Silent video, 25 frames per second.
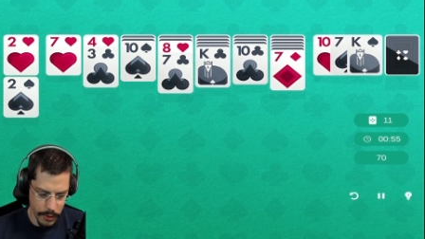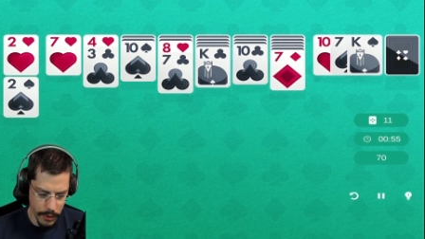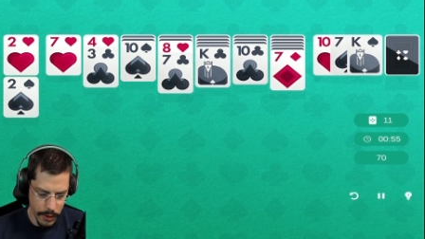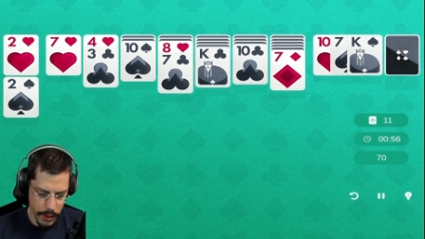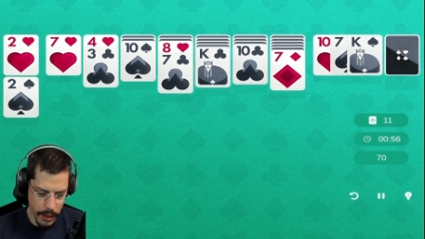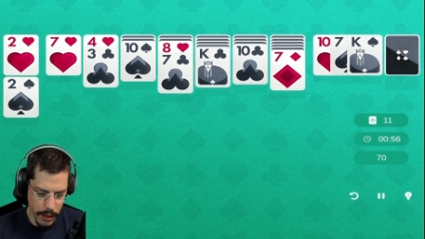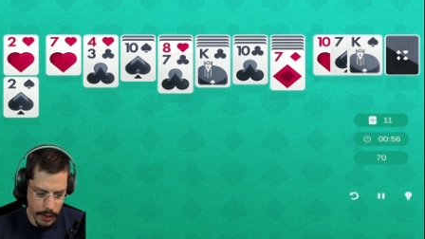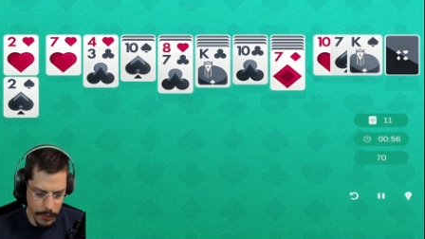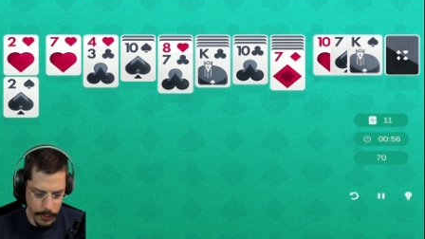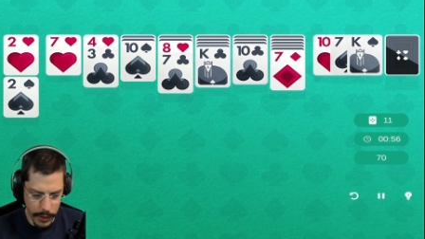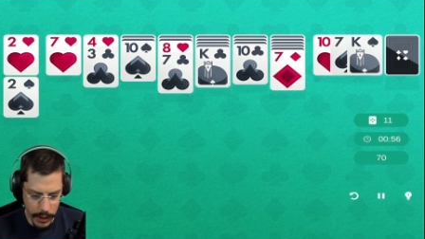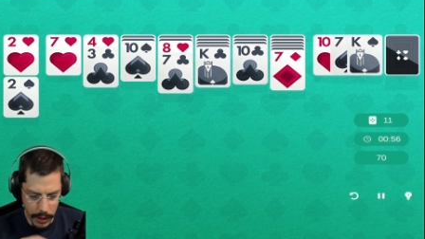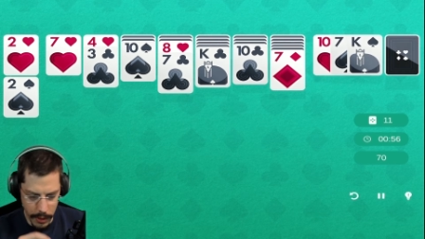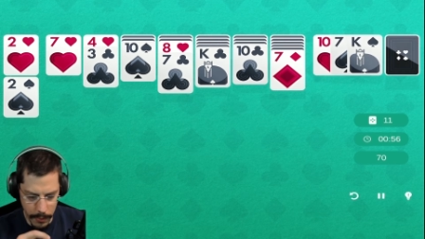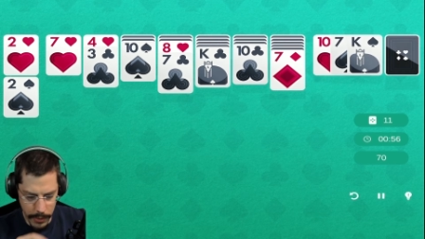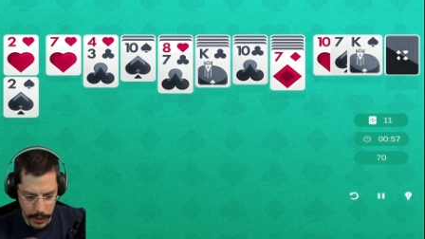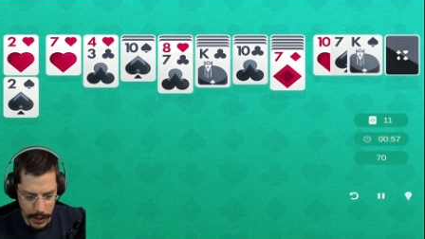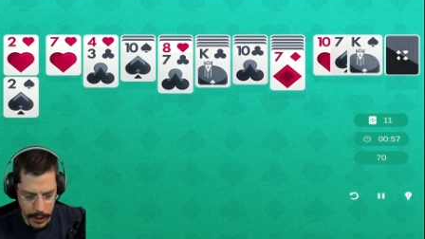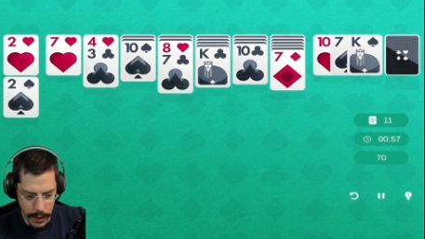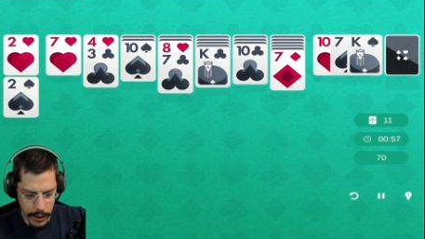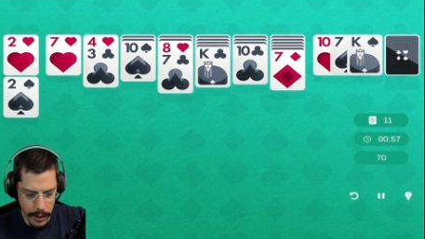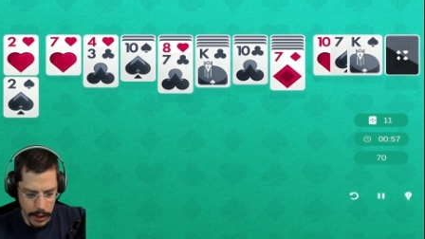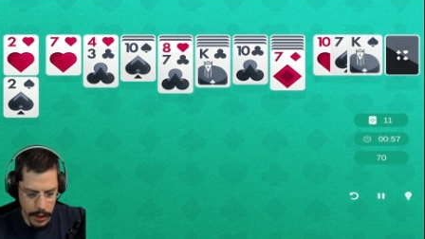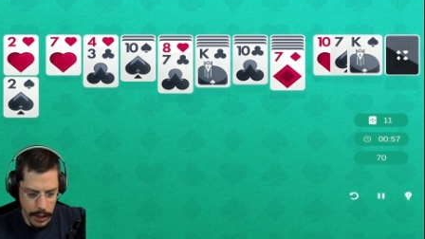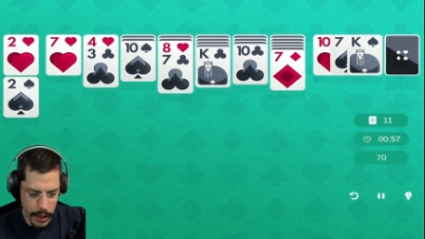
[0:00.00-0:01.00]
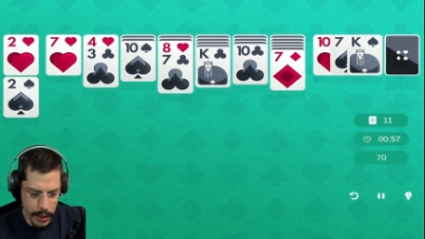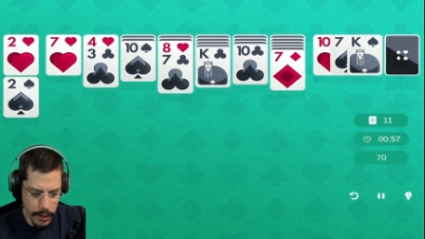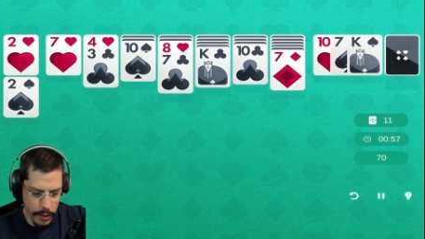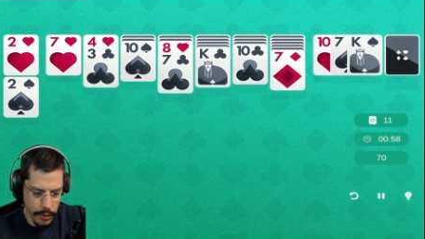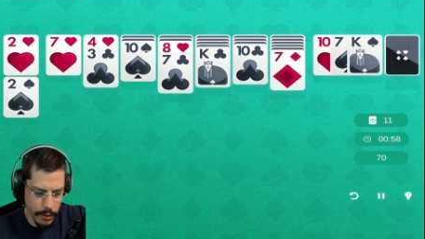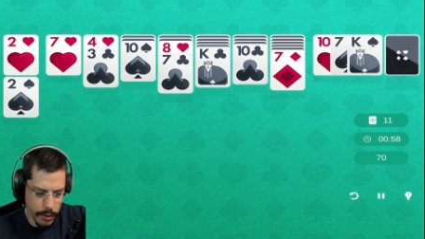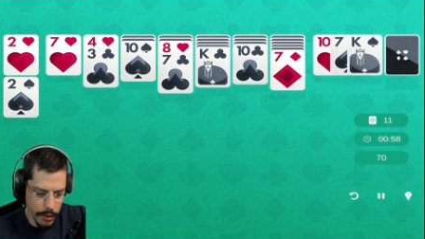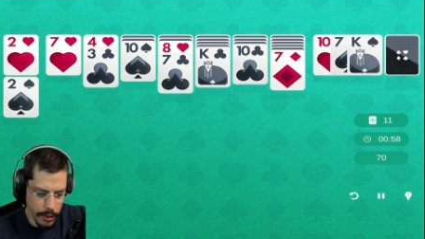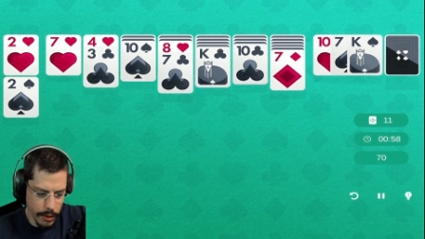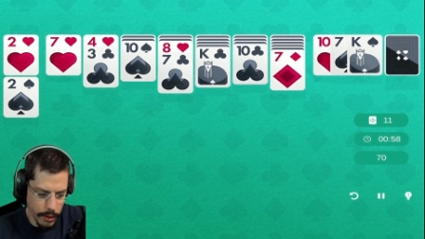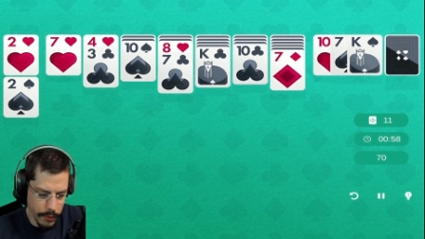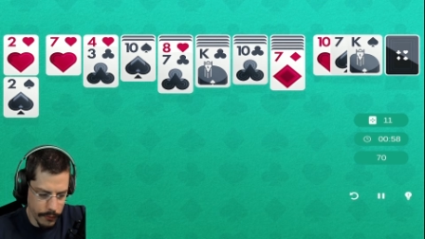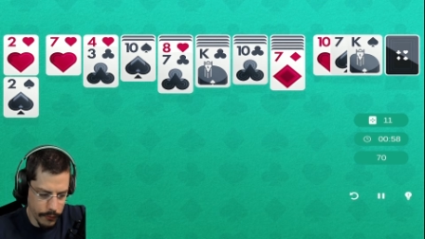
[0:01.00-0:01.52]
Ah, we can't play the king,
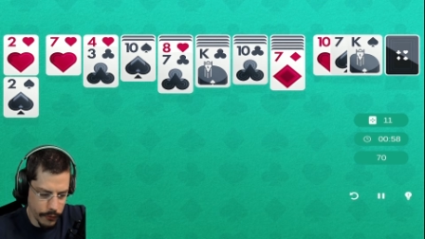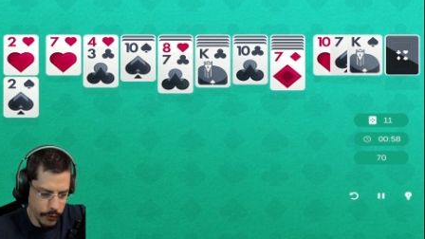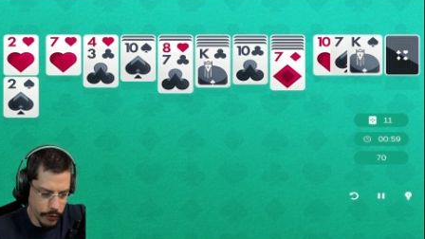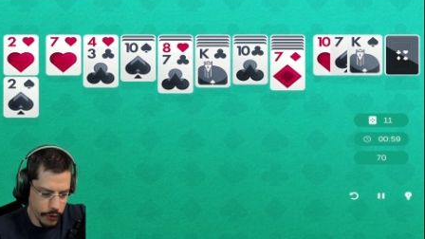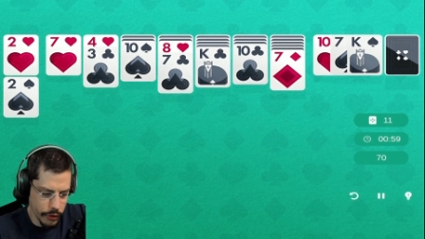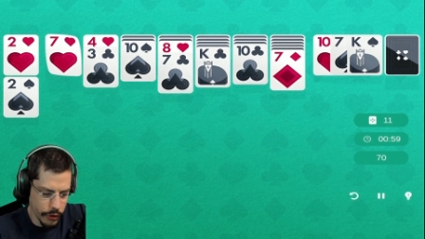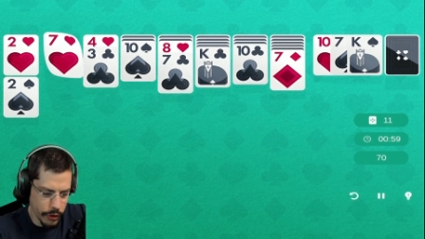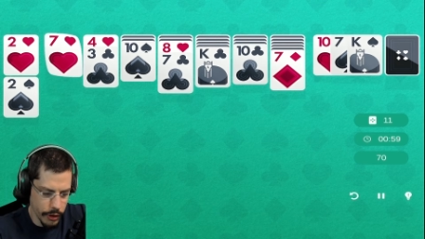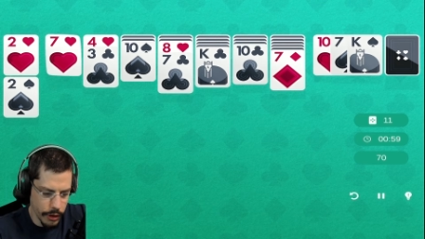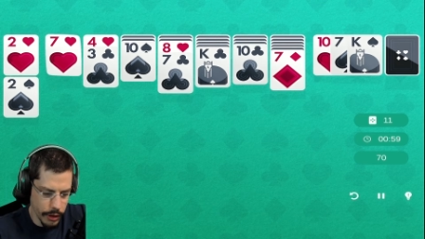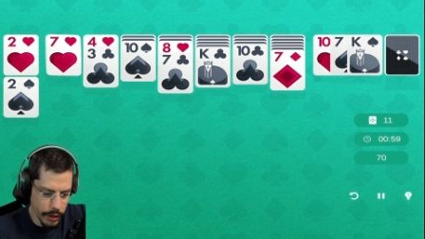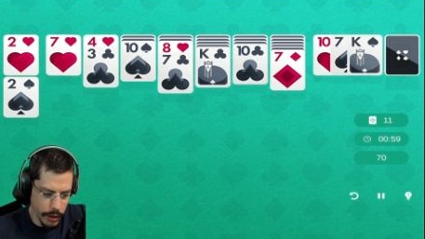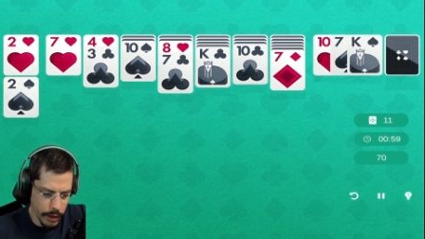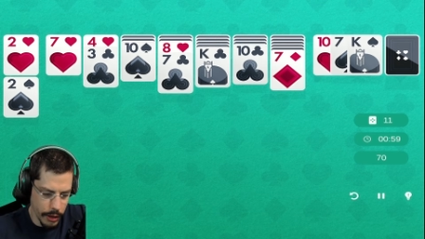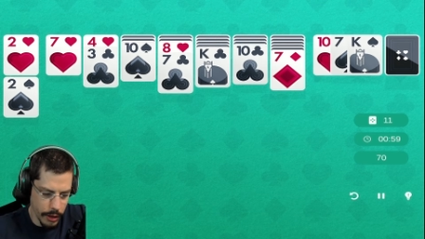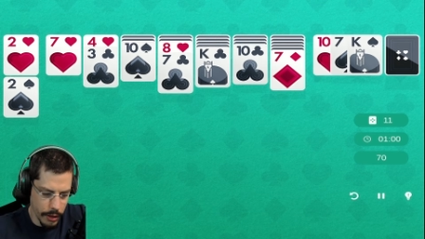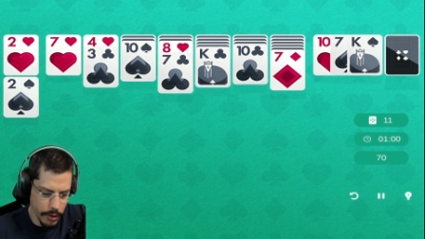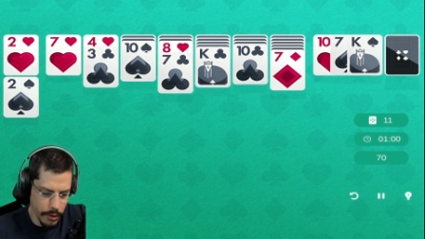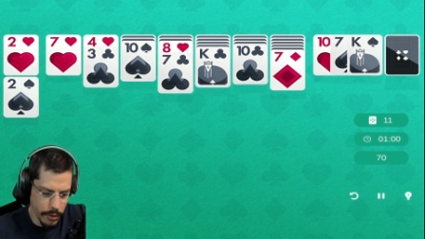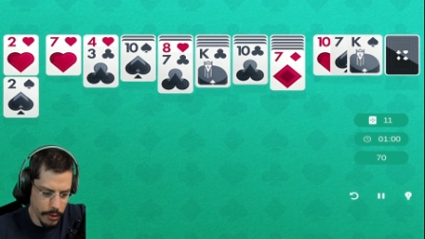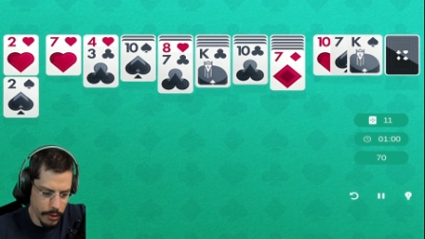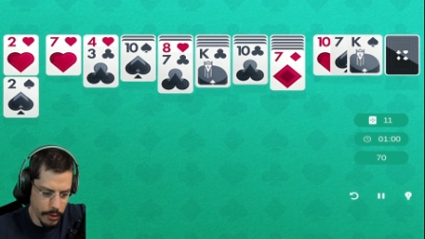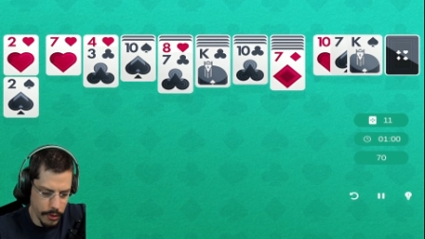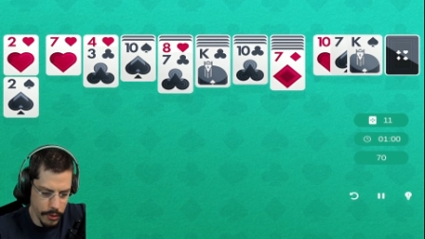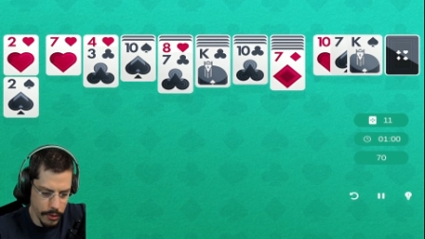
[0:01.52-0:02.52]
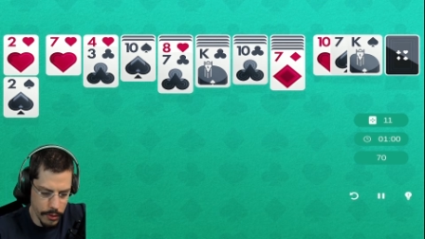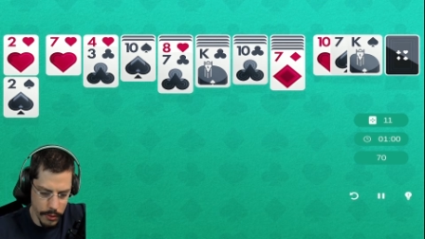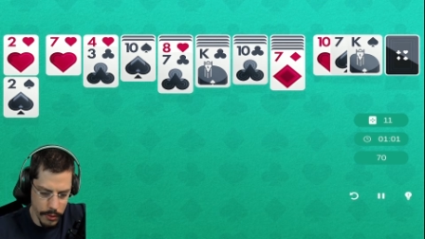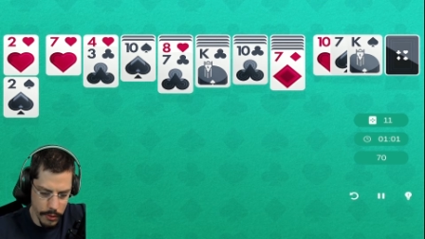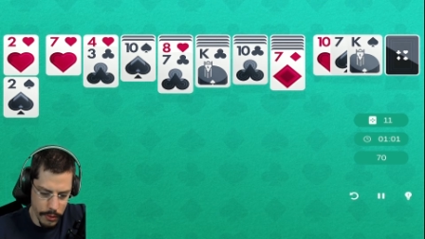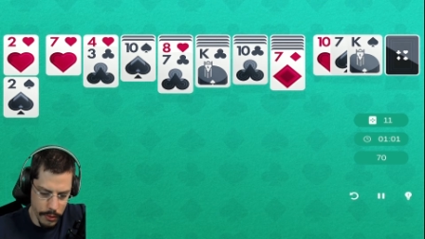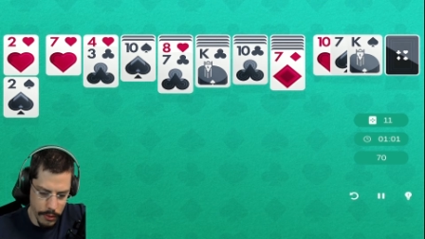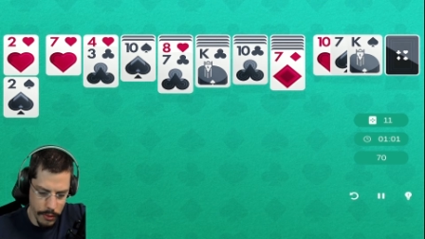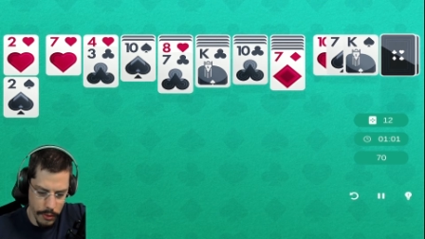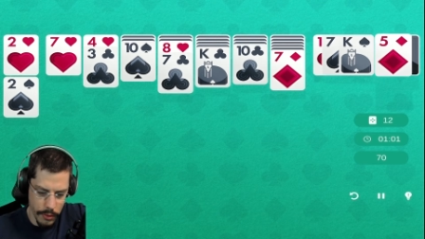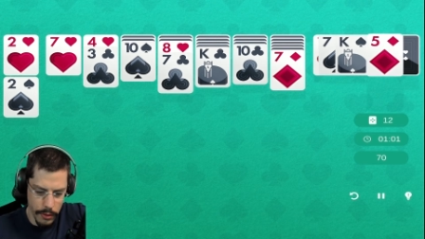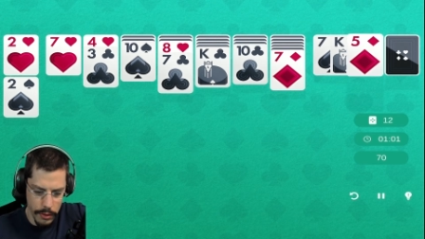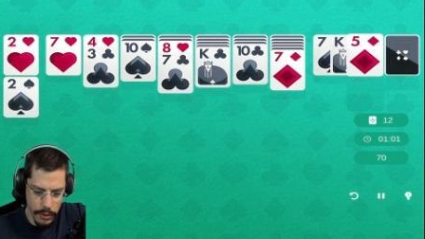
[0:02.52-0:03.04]
unfortunately.
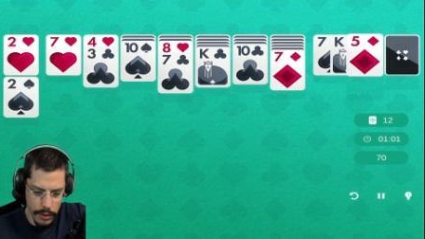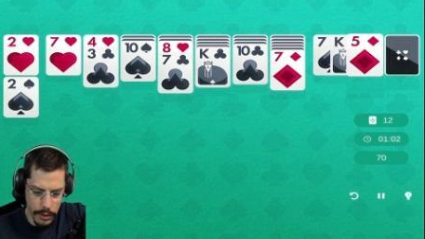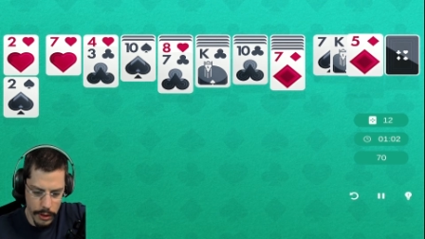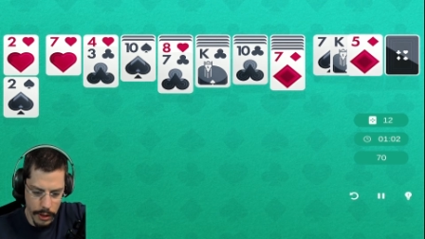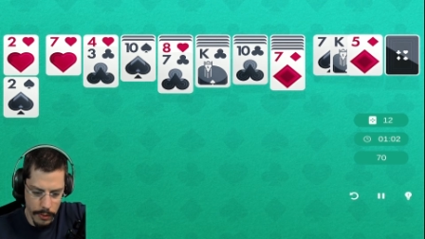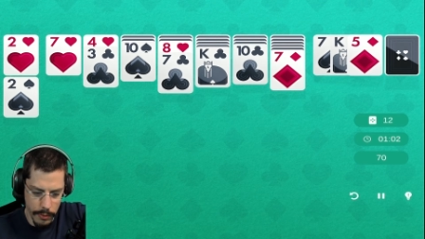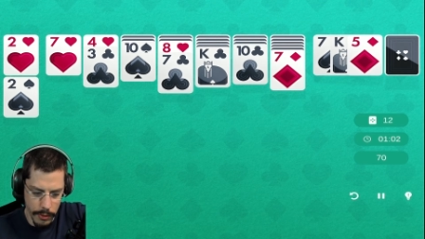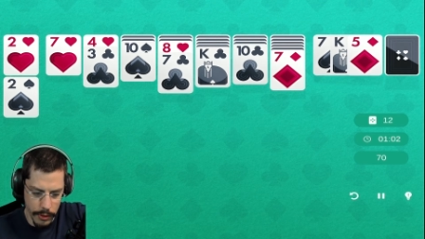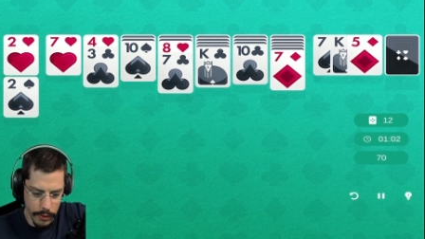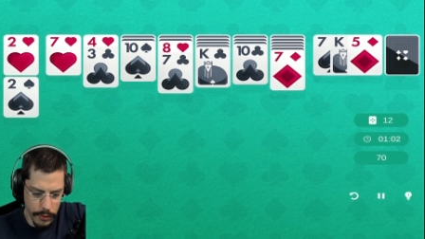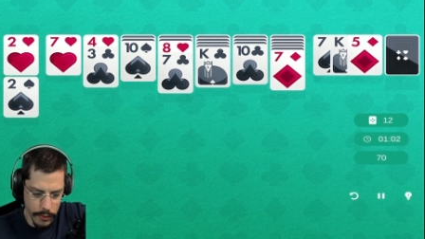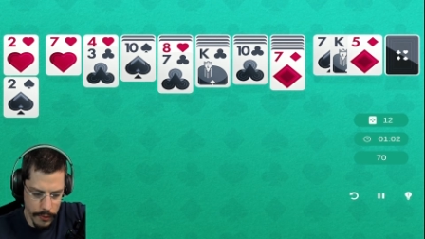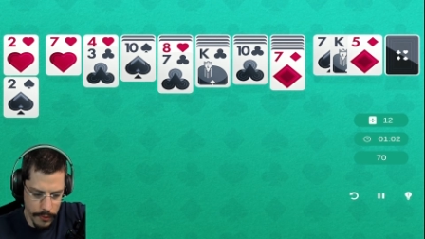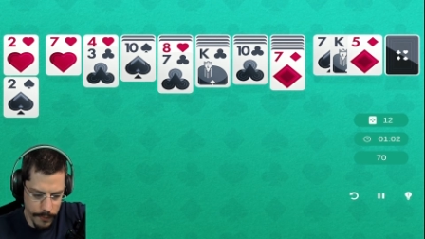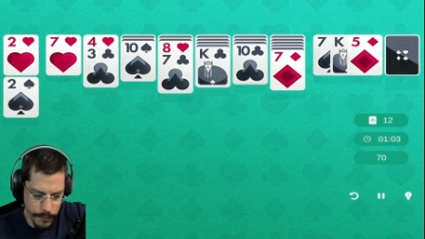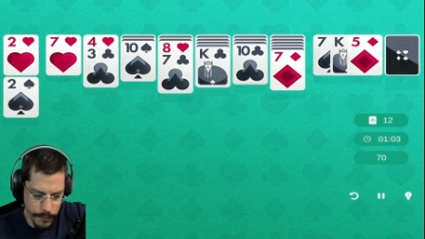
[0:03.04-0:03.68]
Damn it.